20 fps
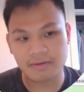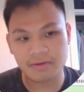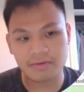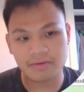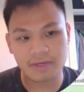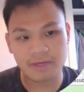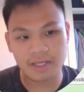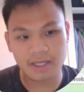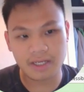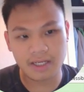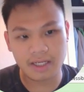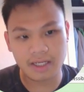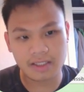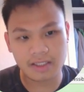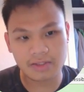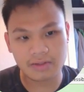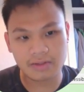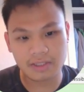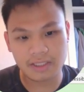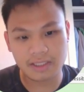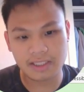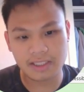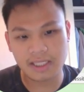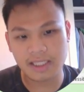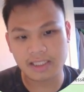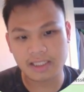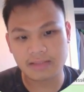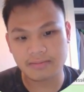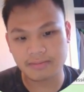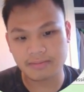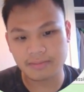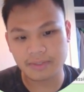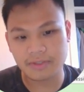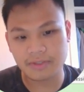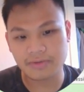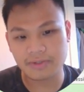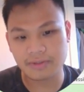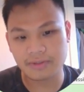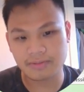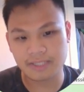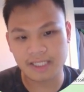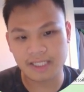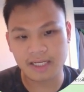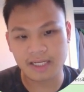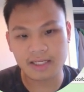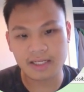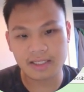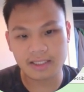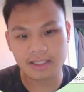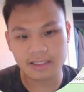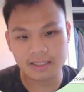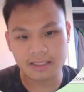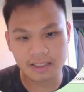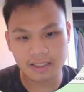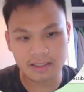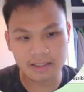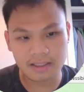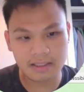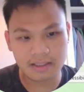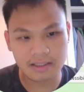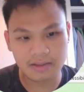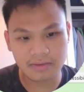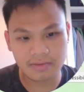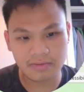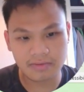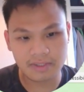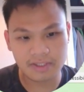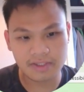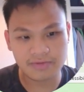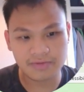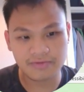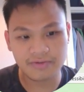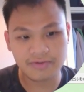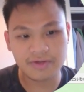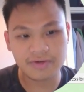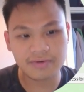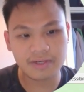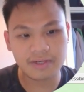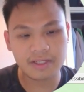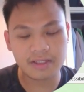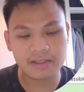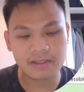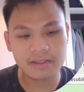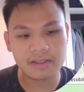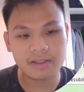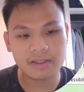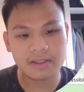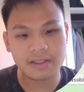you can actually do some settings, and then once you viewed it,